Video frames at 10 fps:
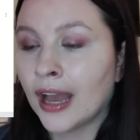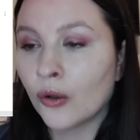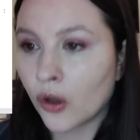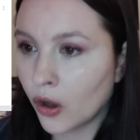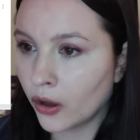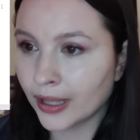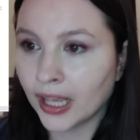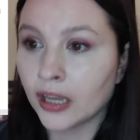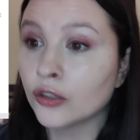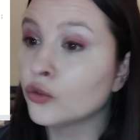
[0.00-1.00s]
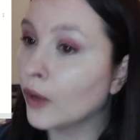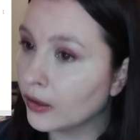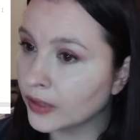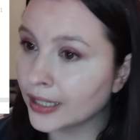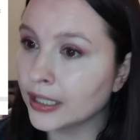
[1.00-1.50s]
Alcohol ink,
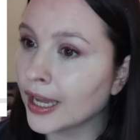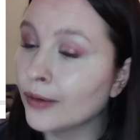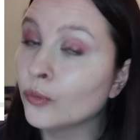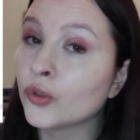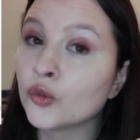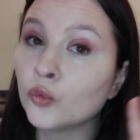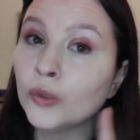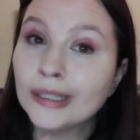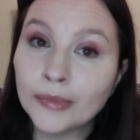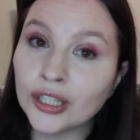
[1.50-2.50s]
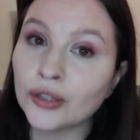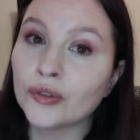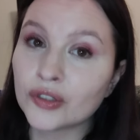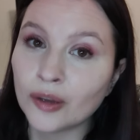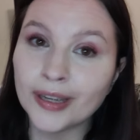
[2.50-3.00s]
$12.99, which will be
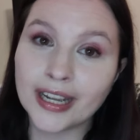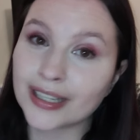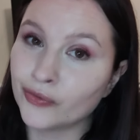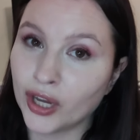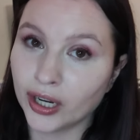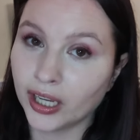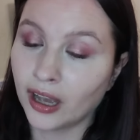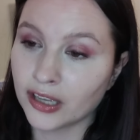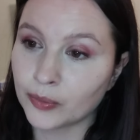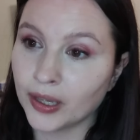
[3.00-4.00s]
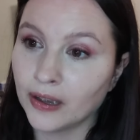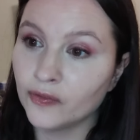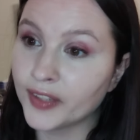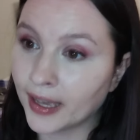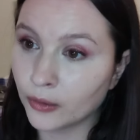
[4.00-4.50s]
used on my next fairy cosplay
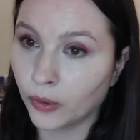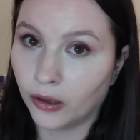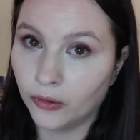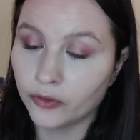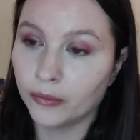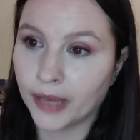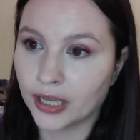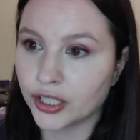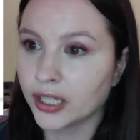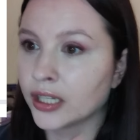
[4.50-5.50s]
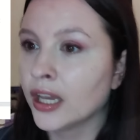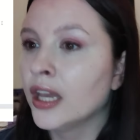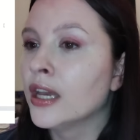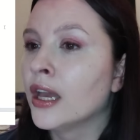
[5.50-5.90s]
of Tegwill from Magic.